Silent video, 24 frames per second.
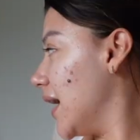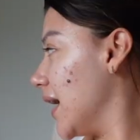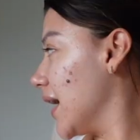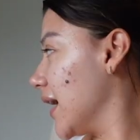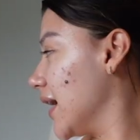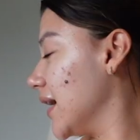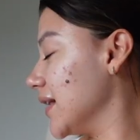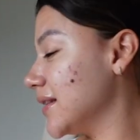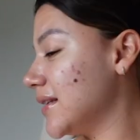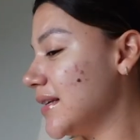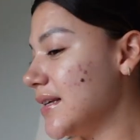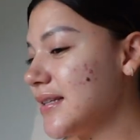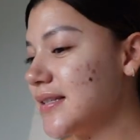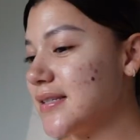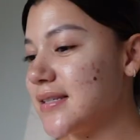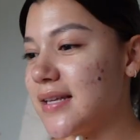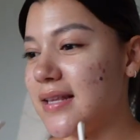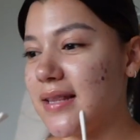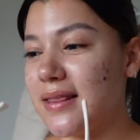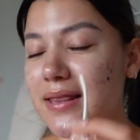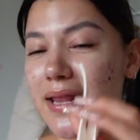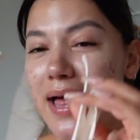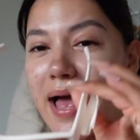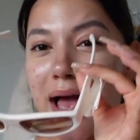I got these
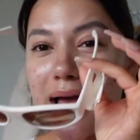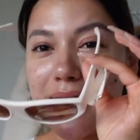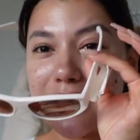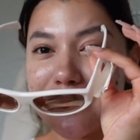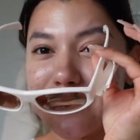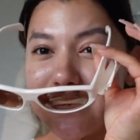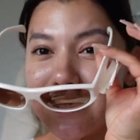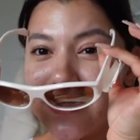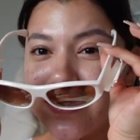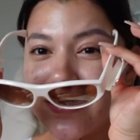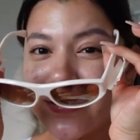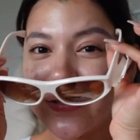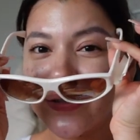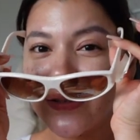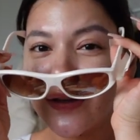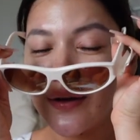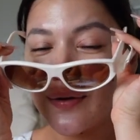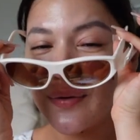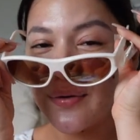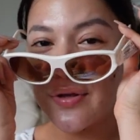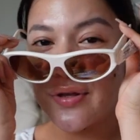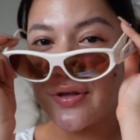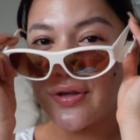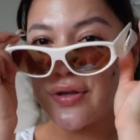glasses. Look
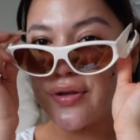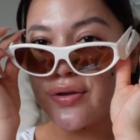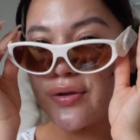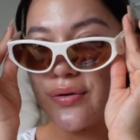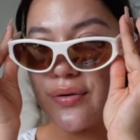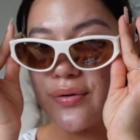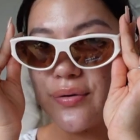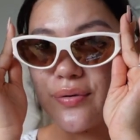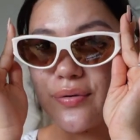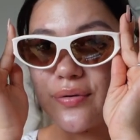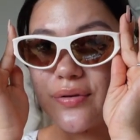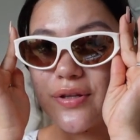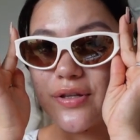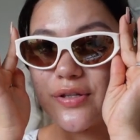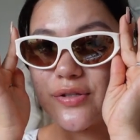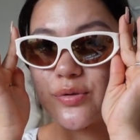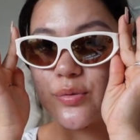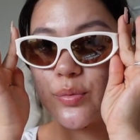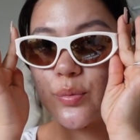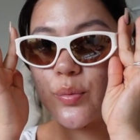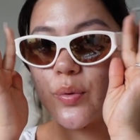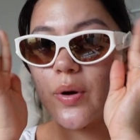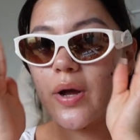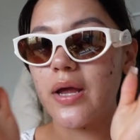how cute. These
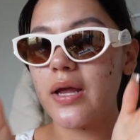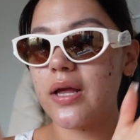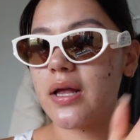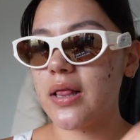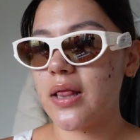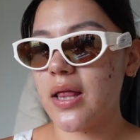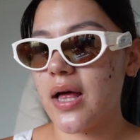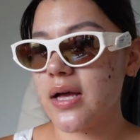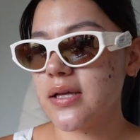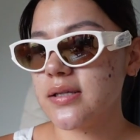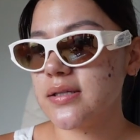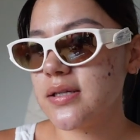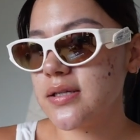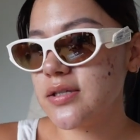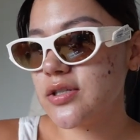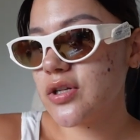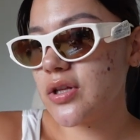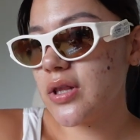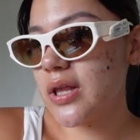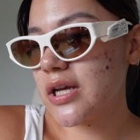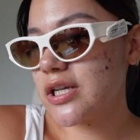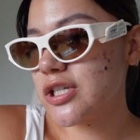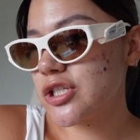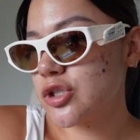white glasses. are
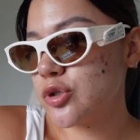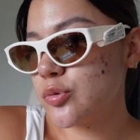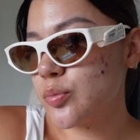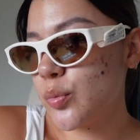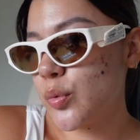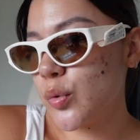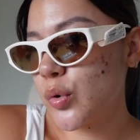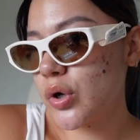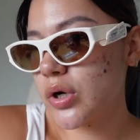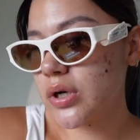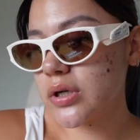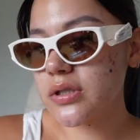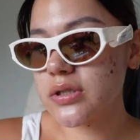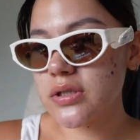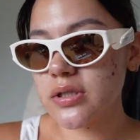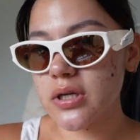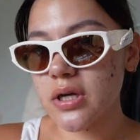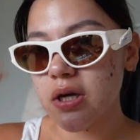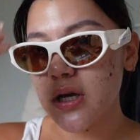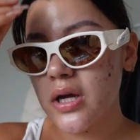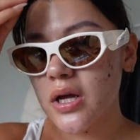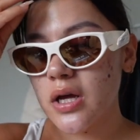like sport